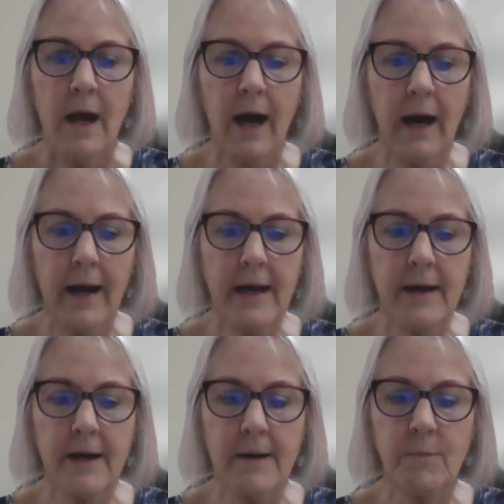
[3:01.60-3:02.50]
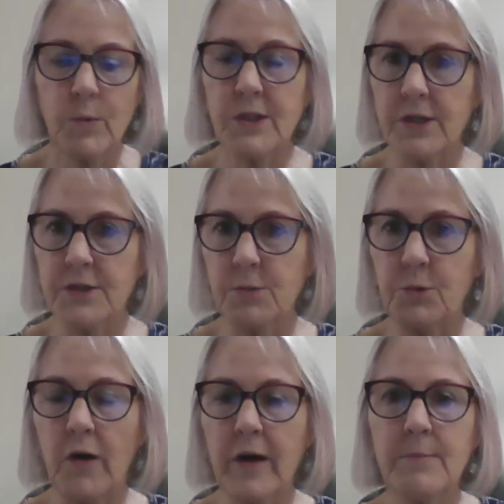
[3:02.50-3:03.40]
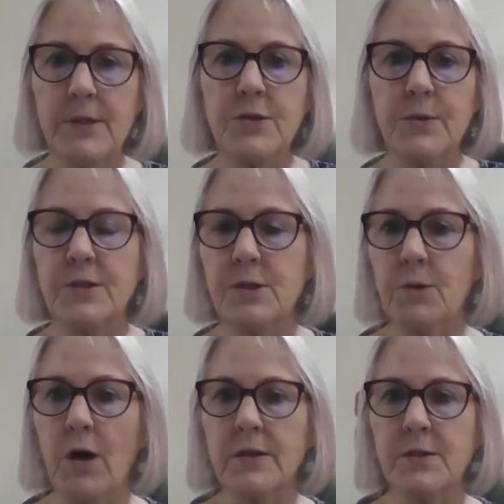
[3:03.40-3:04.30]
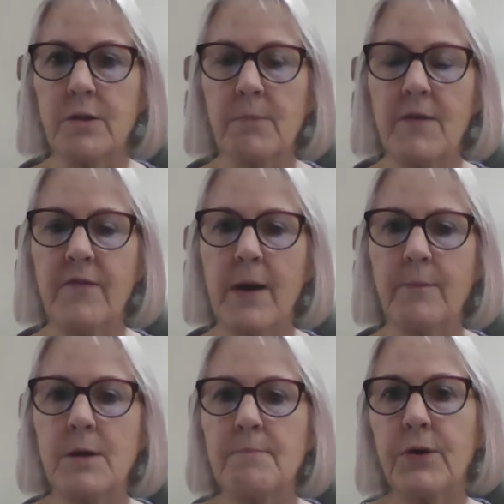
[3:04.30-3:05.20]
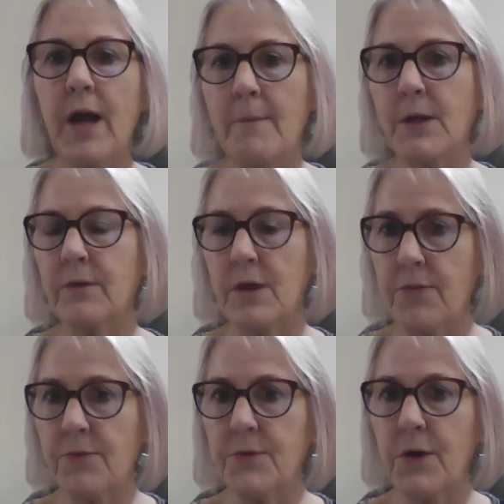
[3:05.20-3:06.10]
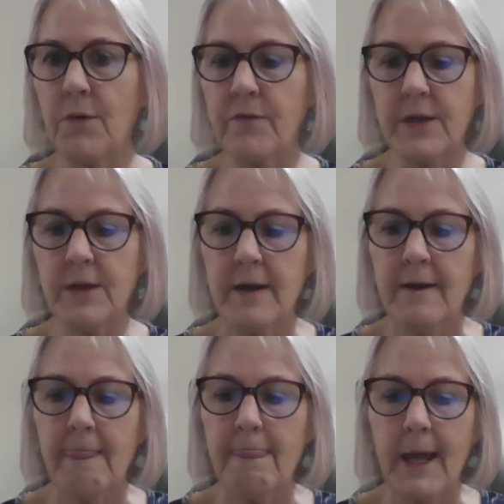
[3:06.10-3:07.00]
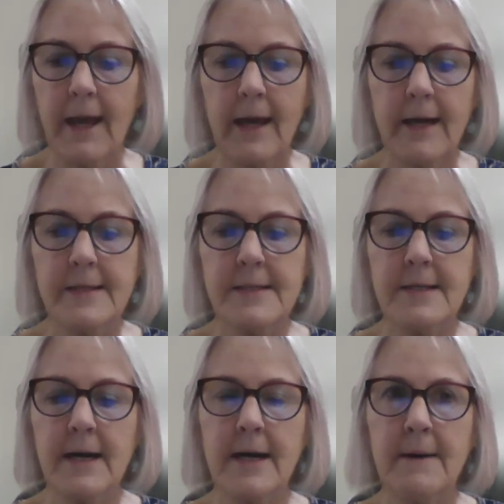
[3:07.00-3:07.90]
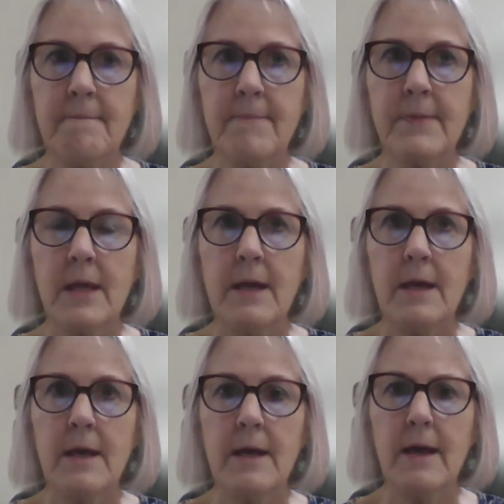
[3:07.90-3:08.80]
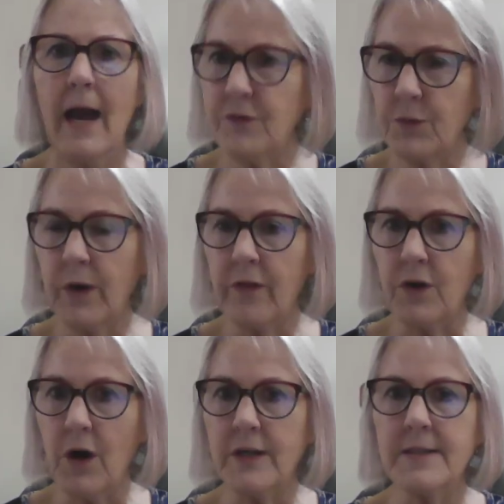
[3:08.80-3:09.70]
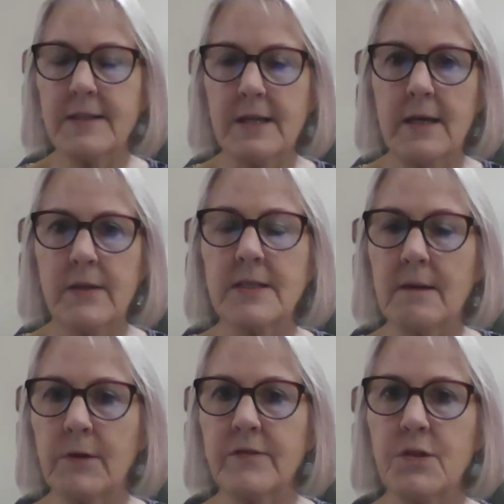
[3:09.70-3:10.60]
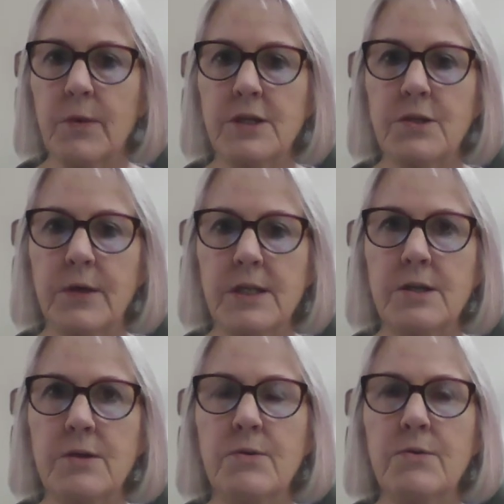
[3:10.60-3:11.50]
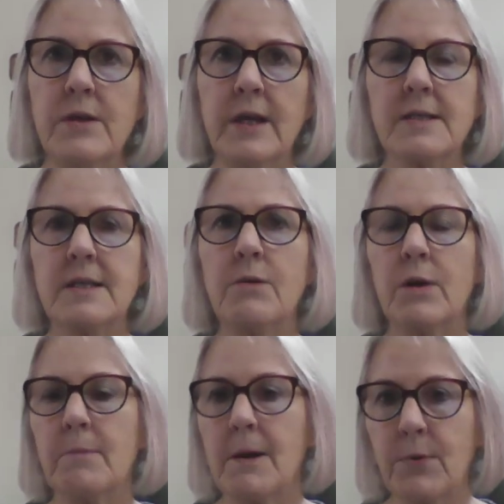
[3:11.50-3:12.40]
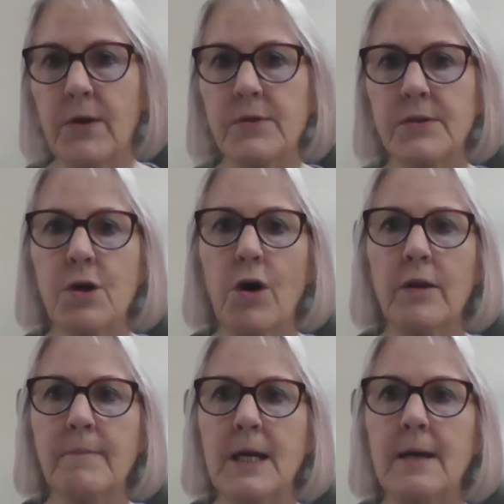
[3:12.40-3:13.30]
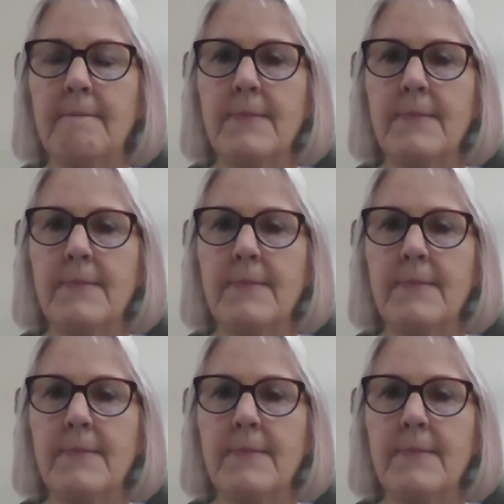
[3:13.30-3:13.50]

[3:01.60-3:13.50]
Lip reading: I was on a Zoom call. I'd been doing Zoom calls with my family predominantly through COVID. And after one of the calls in the summer of 2022, the next day, one of my brothers called me.